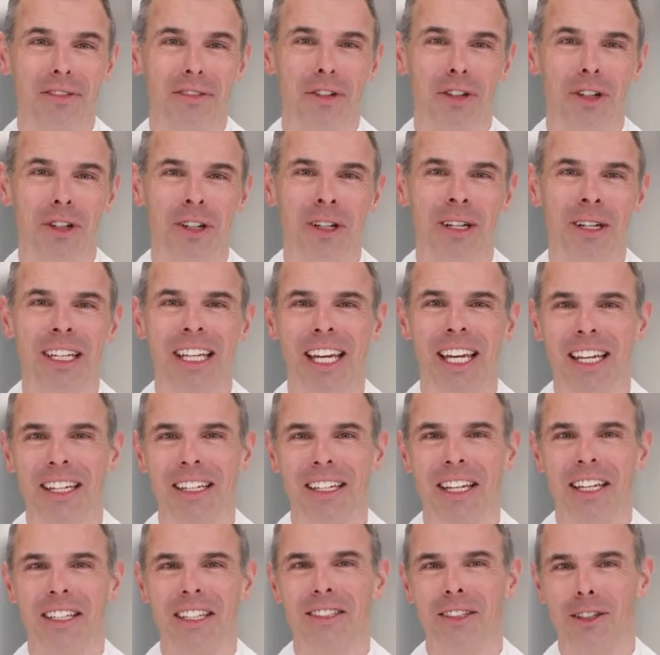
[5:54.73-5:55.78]
liver,
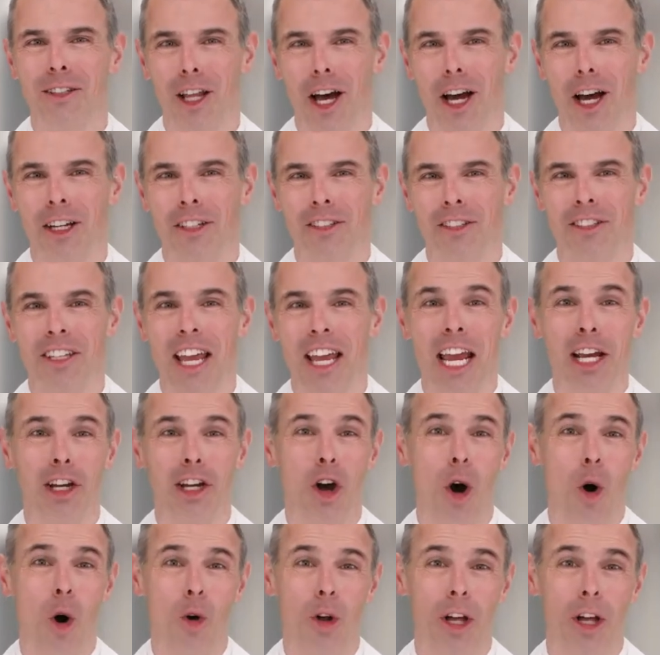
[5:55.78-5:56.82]
kidneys, lungs, and
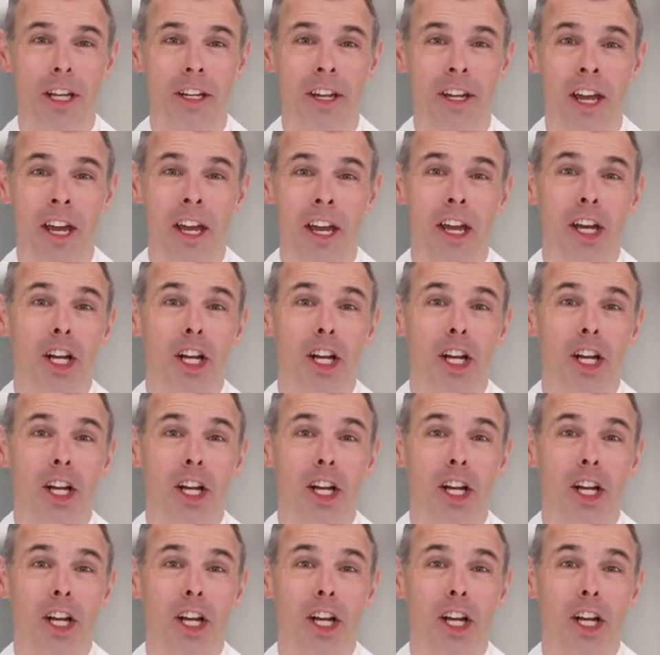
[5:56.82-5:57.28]
colon,